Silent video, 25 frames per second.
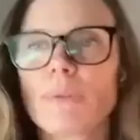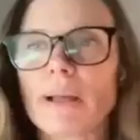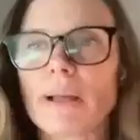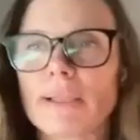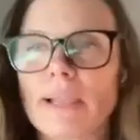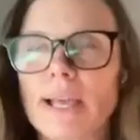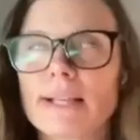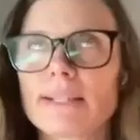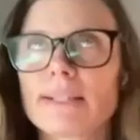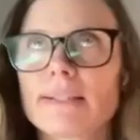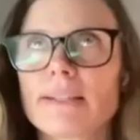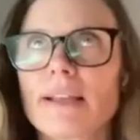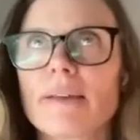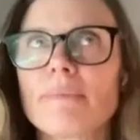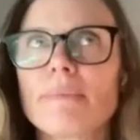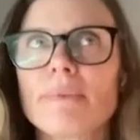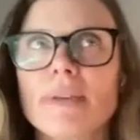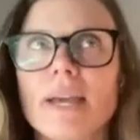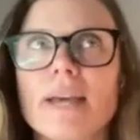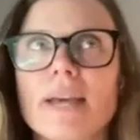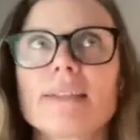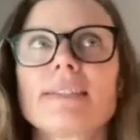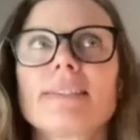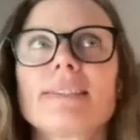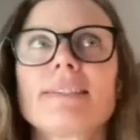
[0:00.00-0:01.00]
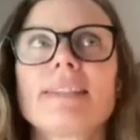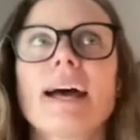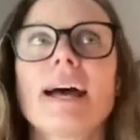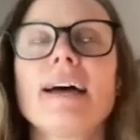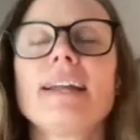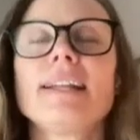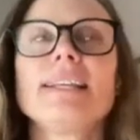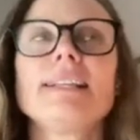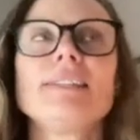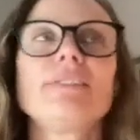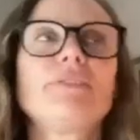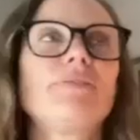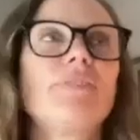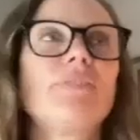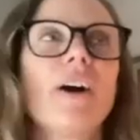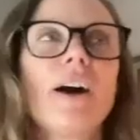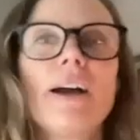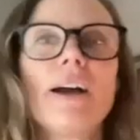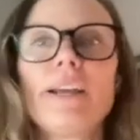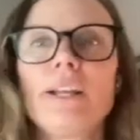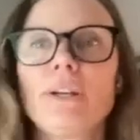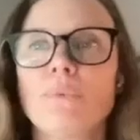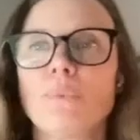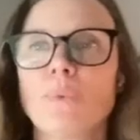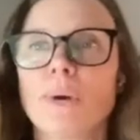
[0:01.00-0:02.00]
we talked about last time, yes, that is
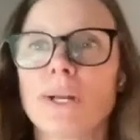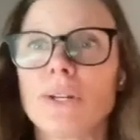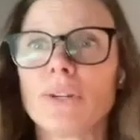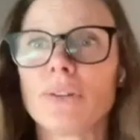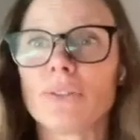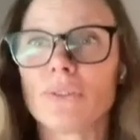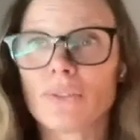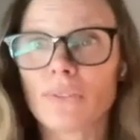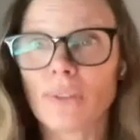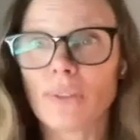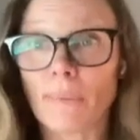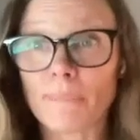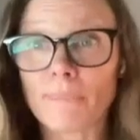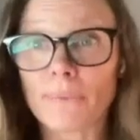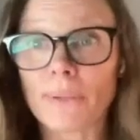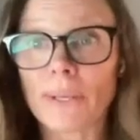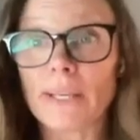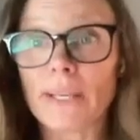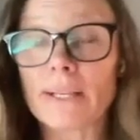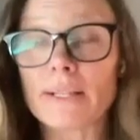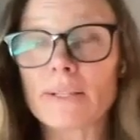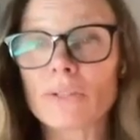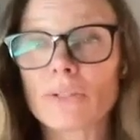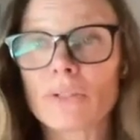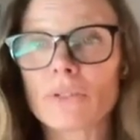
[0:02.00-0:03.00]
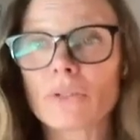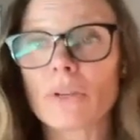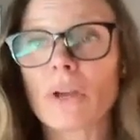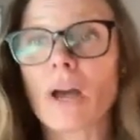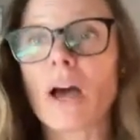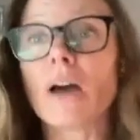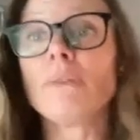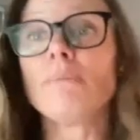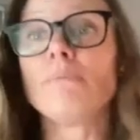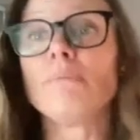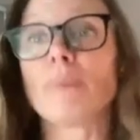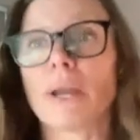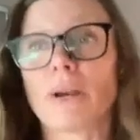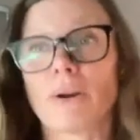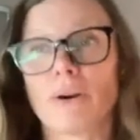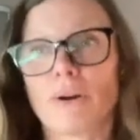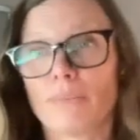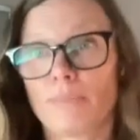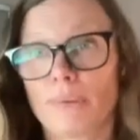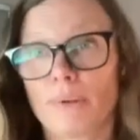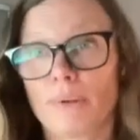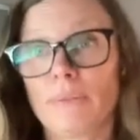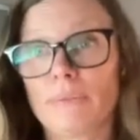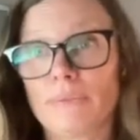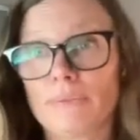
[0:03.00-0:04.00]
fine when something is
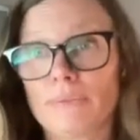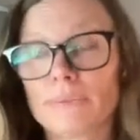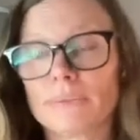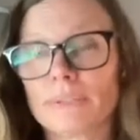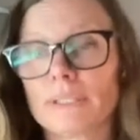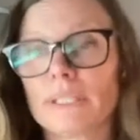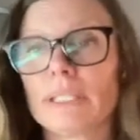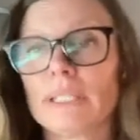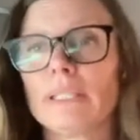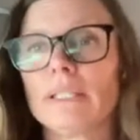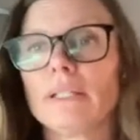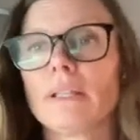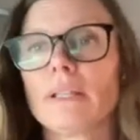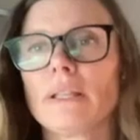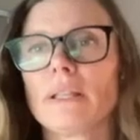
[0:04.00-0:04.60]
unbearable.